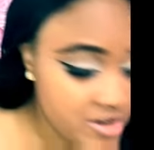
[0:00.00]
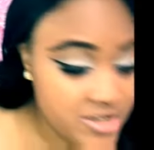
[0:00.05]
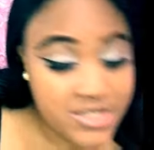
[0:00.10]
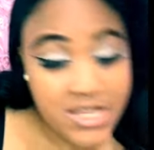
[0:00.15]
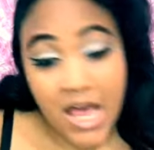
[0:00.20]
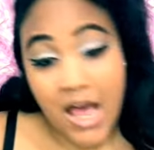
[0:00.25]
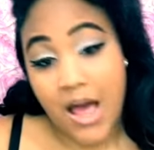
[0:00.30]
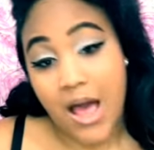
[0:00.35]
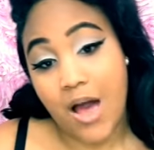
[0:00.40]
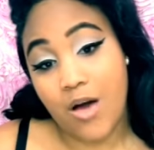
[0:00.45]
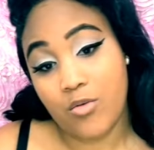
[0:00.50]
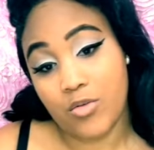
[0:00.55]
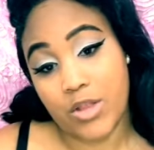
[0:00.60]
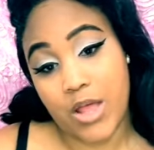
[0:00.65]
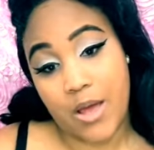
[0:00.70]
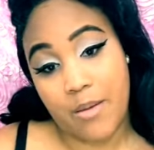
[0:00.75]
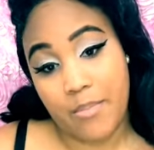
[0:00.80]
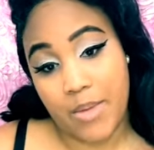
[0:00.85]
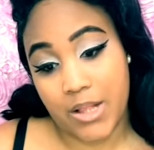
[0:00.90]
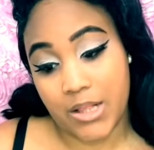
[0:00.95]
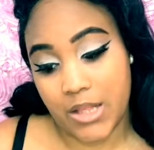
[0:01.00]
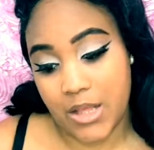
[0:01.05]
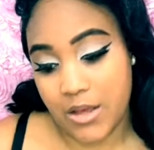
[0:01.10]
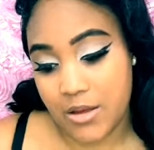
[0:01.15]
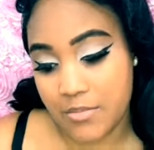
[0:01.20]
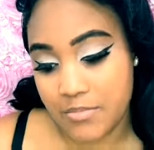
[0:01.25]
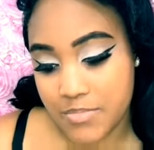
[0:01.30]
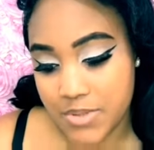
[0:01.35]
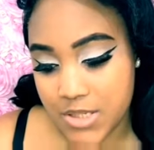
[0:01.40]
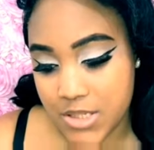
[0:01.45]
first I outline my
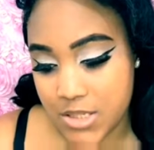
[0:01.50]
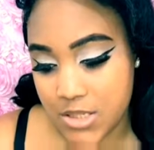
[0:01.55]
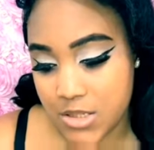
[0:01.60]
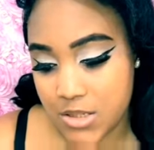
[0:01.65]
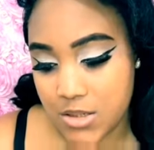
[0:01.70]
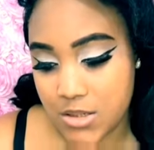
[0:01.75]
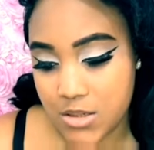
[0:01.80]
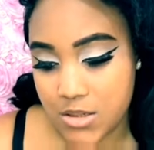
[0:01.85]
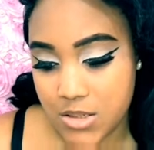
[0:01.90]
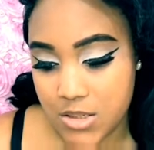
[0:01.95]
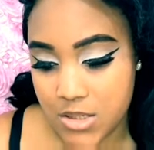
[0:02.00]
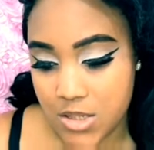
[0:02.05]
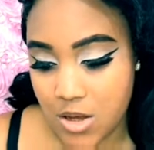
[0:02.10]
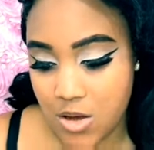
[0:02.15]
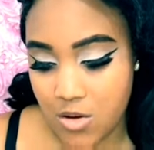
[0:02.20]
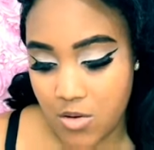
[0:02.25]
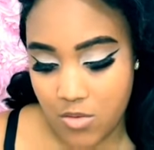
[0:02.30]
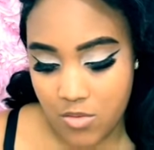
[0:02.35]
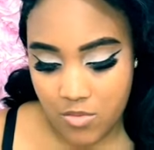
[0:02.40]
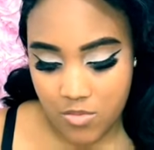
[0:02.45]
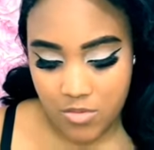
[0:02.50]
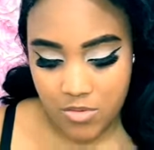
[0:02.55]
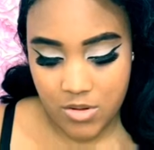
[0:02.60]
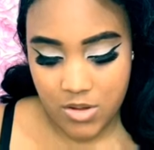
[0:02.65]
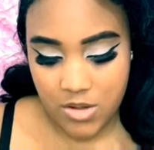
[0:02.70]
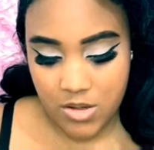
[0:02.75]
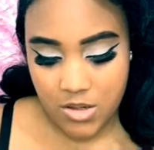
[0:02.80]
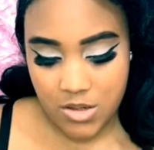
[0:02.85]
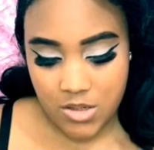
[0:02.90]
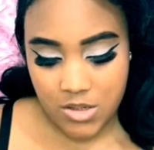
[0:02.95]
lips. So
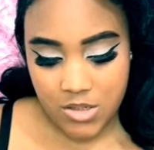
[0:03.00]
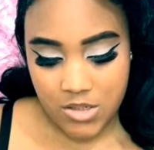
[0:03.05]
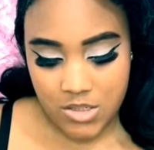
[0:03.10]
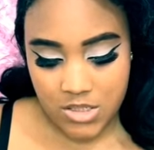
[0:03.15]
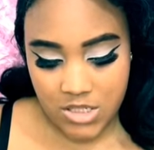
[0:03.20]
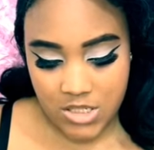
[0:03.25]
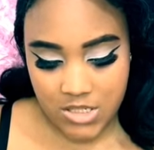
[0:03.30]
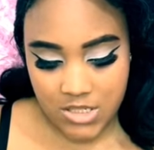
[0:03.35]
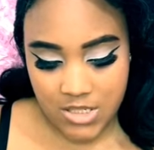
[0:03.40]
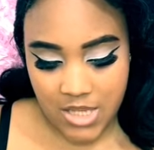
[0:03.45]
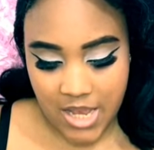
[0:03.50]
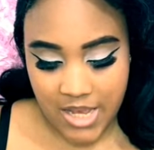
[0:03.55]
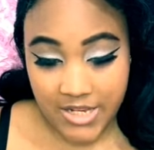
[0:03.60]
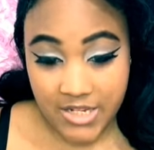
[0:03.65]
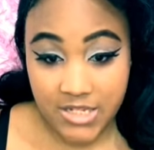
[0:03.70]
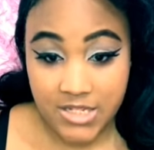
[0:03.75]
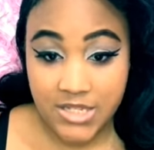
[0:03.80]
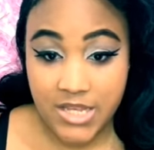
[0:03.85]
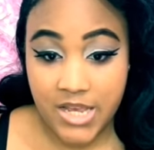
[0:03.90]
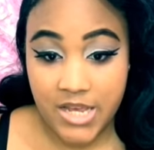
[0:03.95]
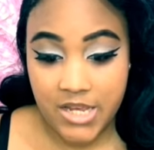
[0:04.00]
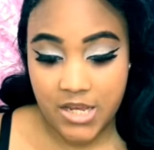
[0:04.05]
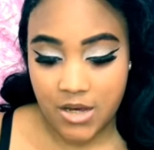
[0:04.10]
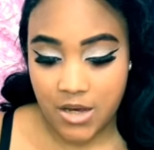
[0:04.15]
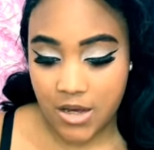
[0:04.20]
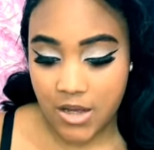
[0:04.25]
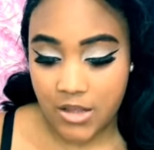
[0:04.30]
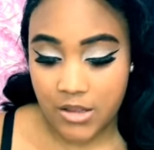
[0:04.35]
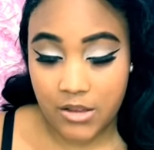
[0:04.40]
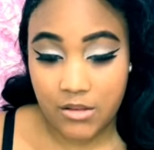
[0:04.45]
just I just take
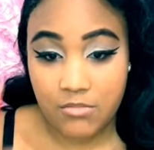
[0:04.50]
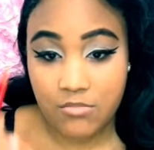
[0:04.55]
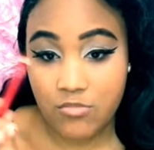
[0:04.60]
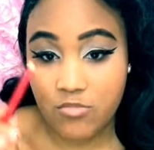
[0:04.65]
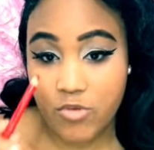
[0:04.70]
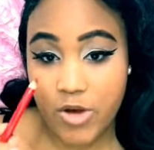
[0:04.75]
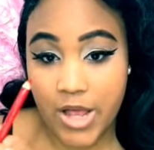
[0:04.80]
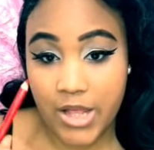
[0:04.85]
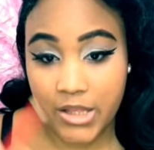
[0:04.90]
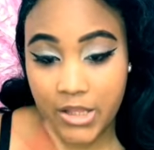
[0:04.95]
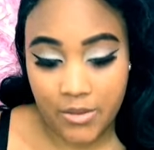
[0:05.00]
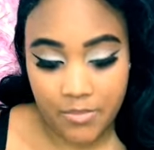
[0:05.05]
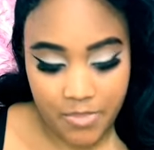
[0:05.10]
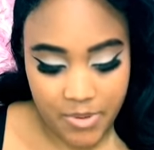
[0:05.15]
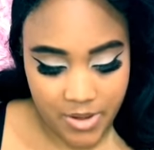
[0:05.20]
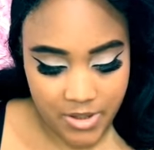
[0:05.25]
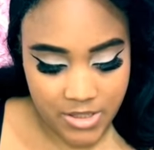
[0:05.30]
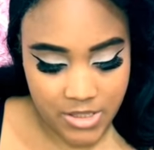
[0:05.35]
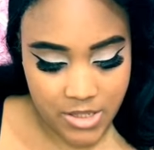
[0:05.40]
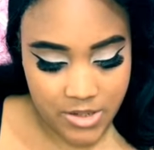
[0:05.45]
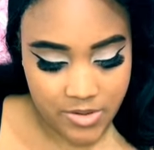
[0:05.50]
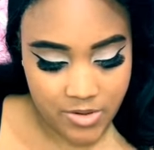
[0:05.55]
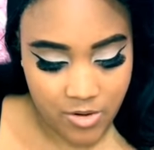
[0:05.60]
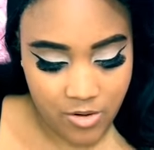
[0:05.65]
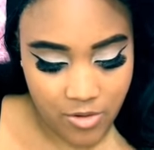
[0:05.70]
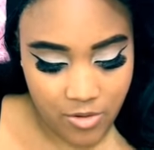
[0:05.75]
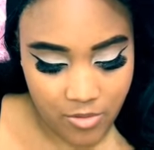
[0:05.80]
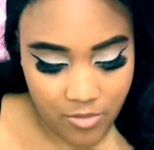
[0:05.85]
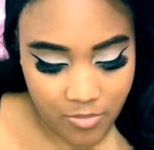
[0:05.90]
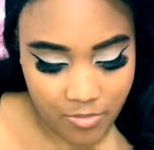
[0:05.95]
a red lip
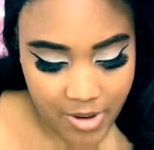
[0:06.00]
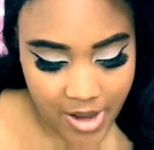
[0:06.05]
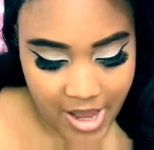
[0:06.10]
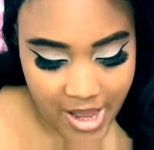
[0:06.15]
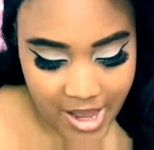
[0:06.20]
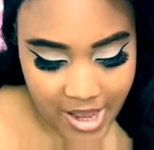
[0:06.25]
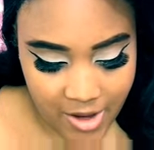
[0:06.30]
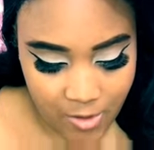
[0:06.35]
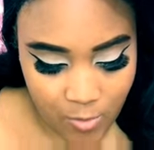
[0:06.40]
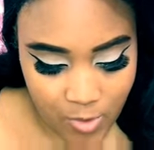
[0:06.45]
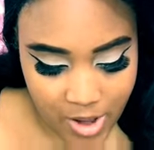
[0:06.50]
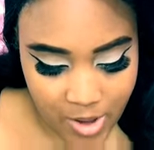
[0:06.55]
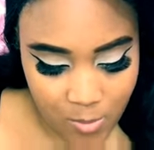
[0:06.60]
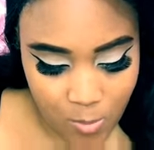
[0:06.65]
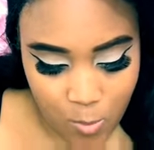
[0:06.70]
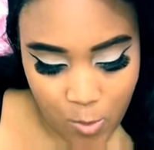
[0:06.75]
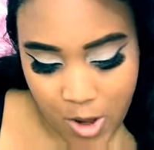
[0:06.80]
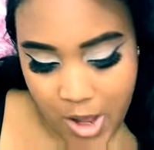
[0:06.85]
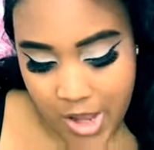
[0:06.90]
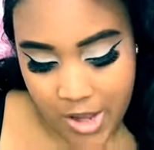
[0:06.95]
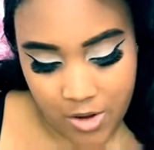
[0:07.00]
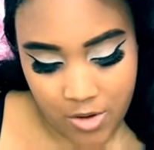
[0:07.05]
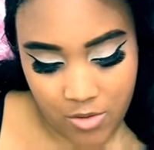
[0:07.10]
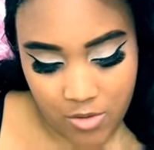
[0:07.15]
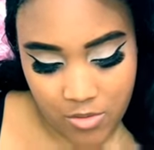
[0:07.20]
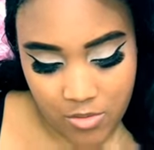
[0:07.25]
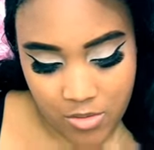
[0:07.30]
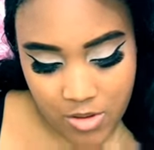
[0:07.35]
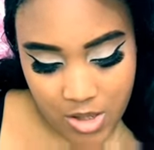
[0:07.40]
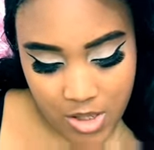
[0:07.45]
pencil by Wet n
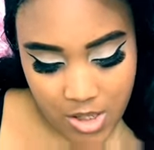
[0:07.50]
Wild,